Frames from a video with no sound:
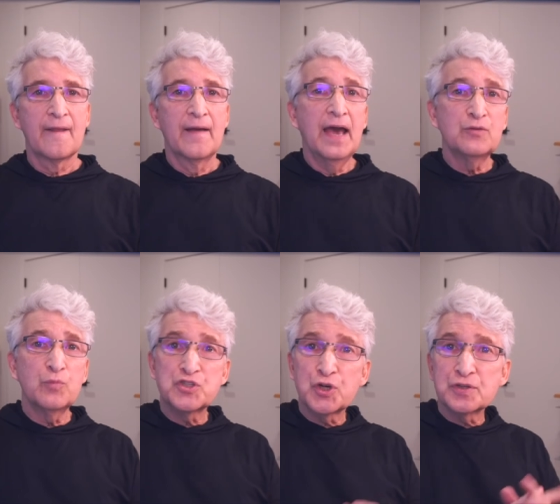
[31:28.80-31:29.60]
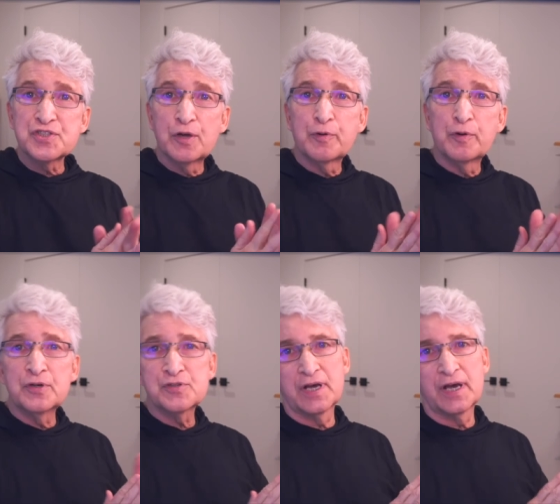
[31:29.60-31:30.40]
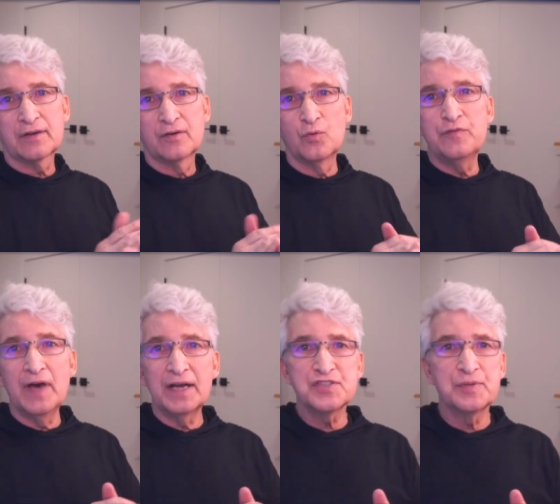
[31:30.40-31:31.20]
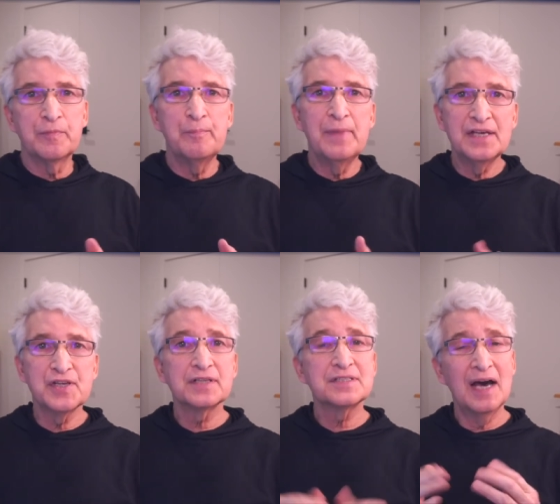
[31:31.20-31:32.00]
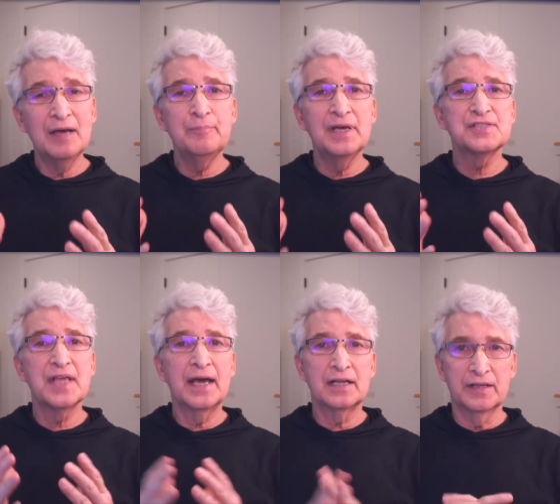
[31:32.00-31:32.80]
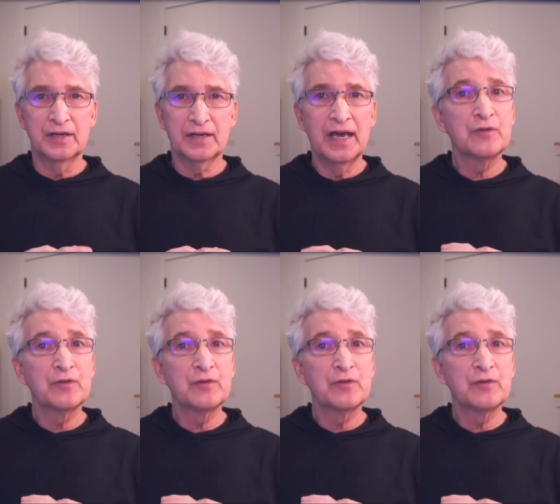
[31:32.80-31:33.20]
And with SugarCell Premier, Zach, we've added some amazing time-based analytic and